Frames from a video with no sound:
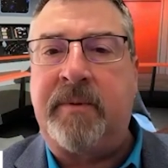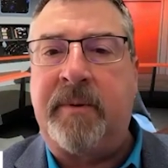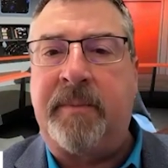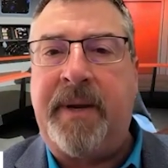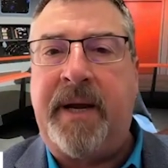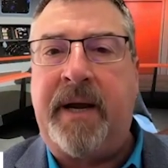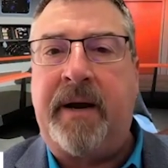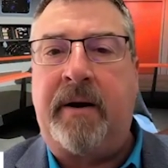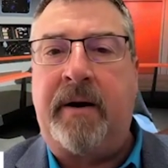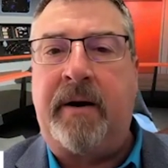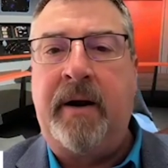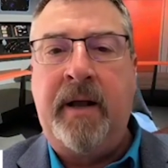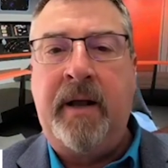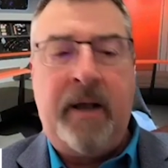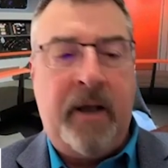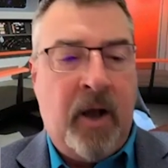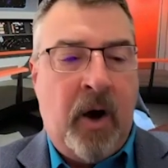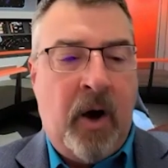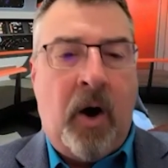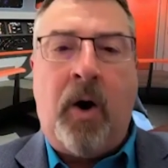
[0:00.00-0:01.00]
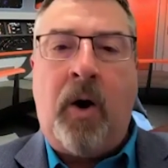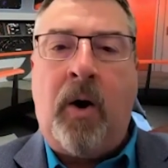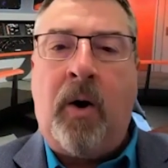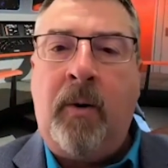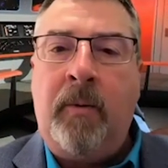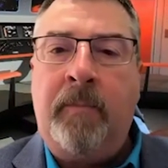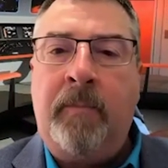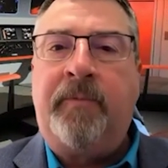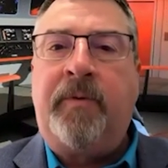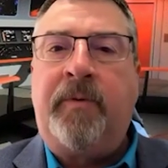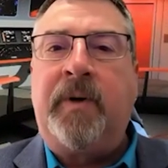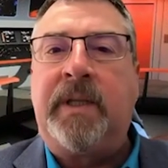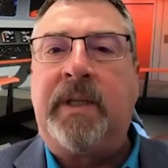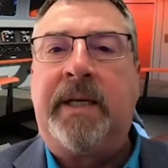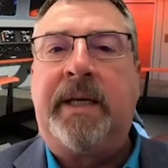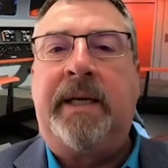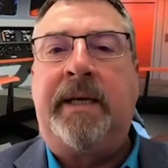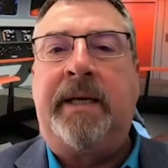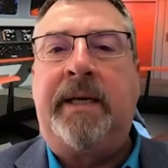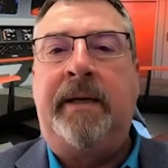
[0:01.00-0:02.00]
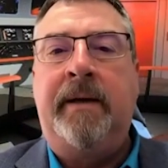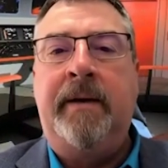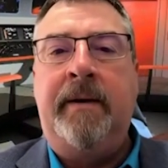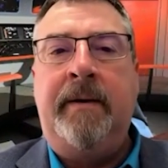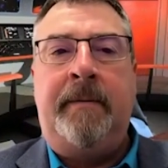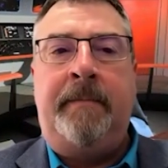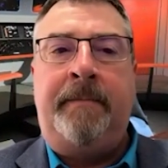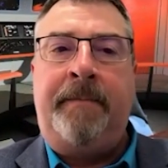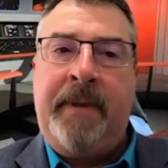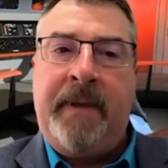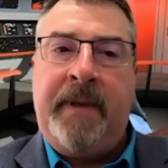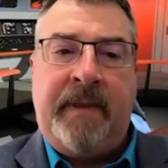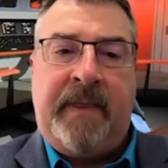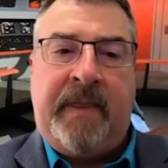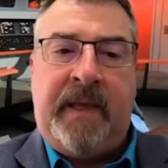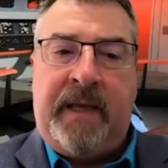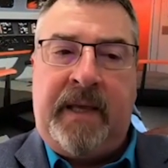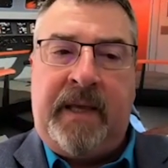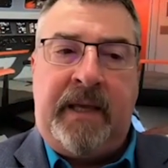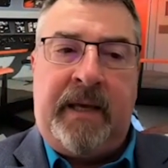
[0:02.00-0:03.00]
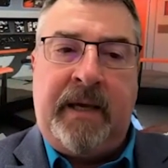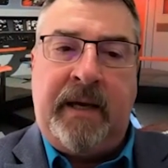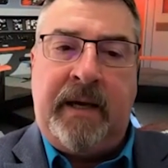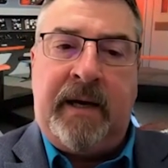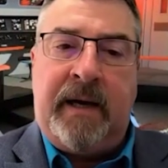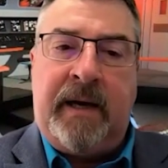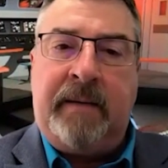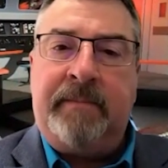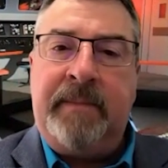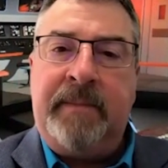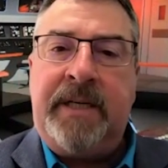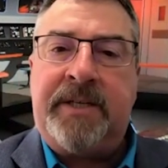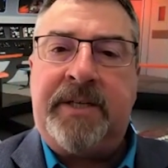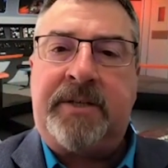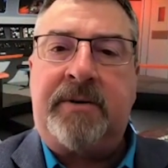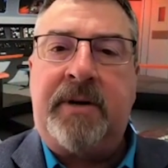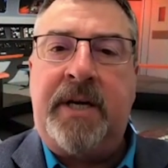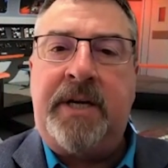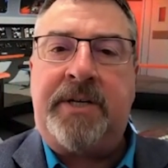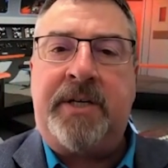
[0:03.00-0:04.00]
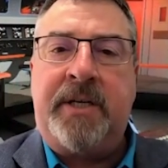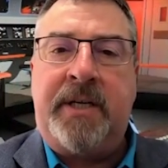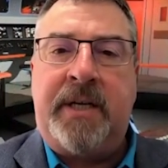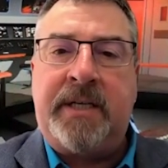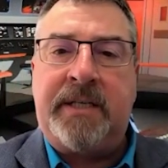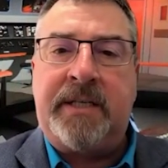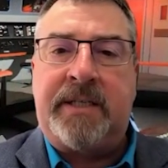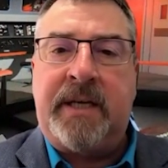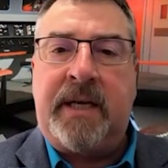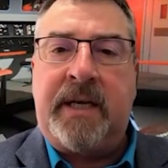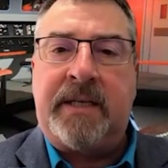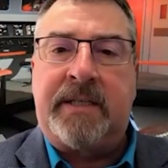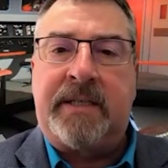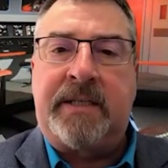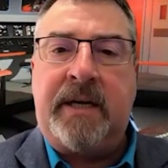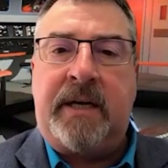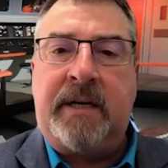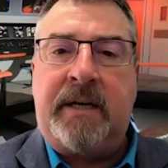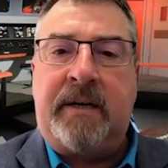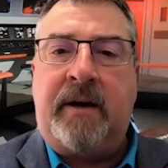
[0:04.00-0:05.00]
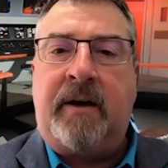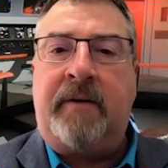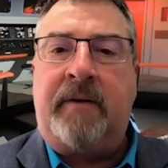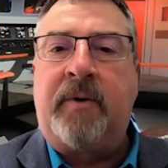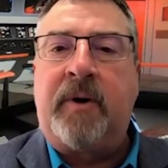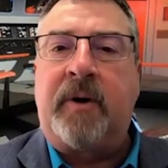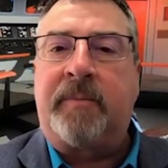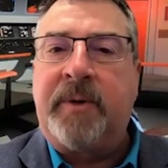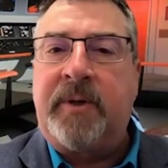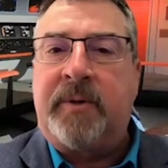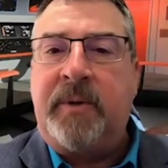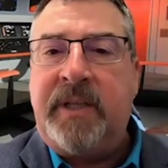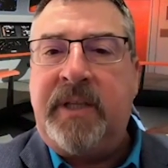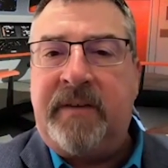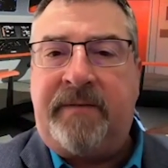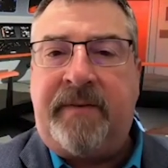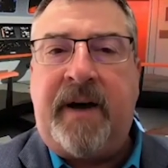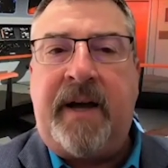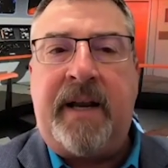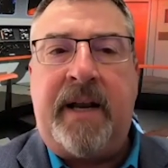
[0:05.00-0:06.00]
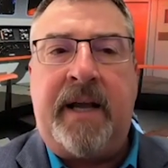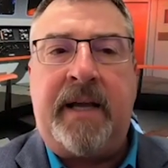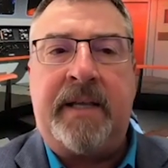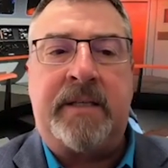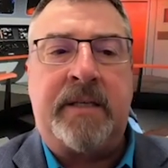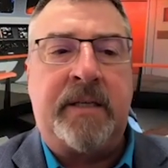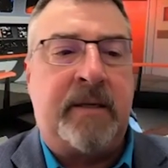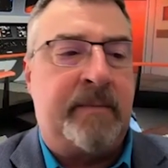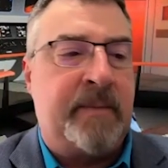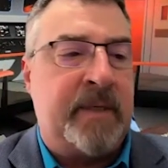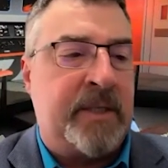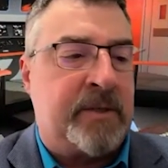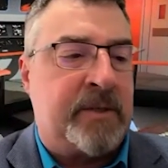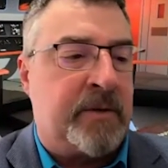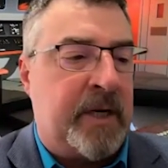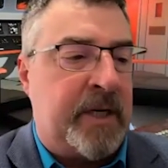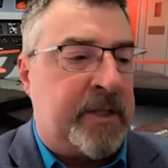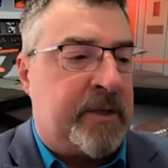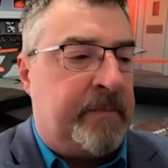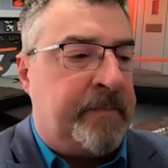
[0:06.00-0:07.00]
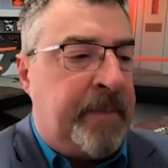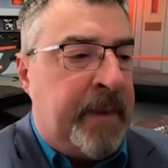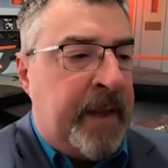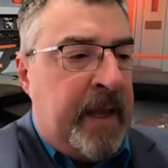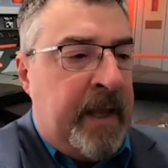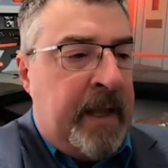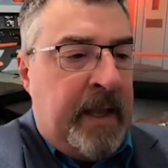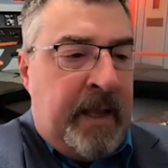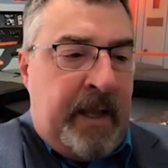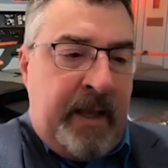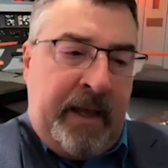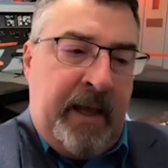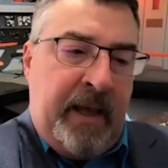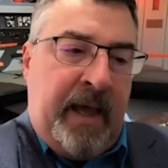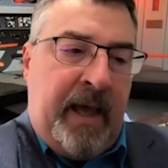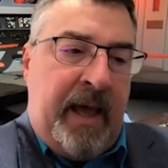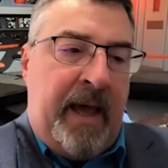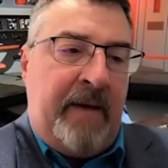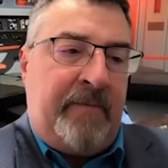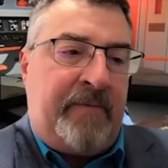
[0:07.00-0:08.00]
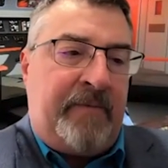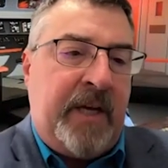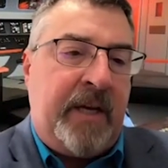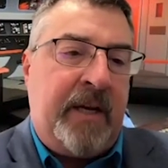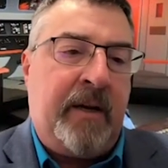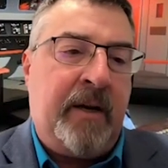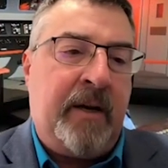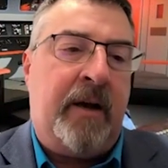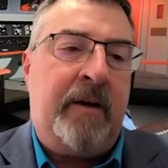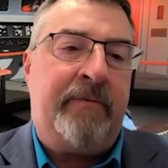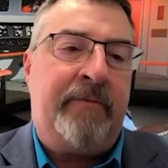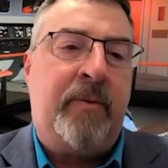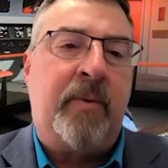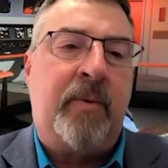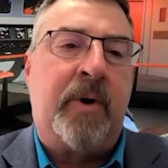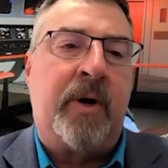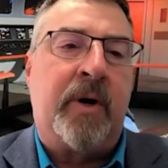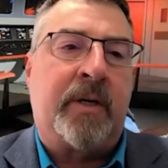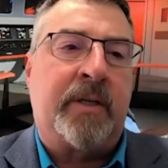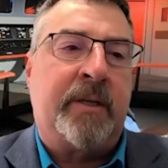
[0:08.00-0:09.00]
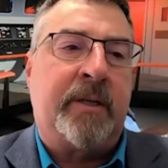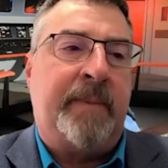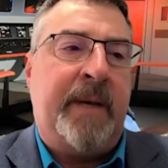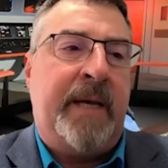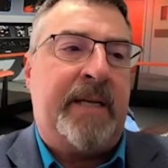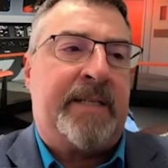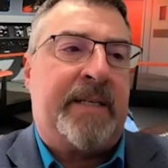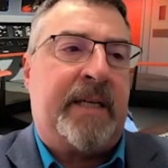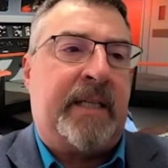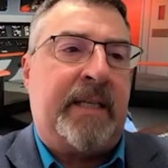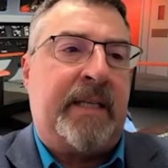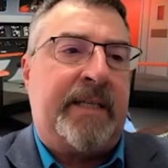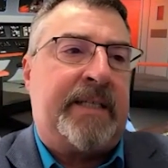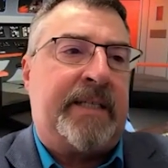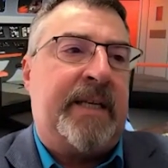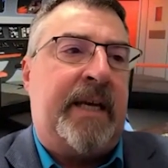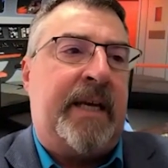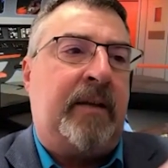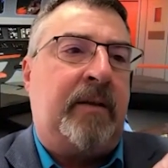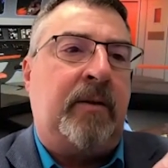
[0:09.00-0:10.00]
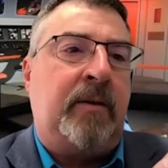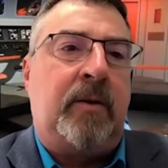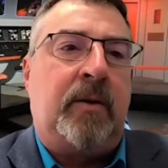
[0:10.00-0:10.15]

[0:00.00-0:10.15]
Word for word: repair, hopefully the uh, administration has, has done enough work between the finance and administration, have done enough work to basically say,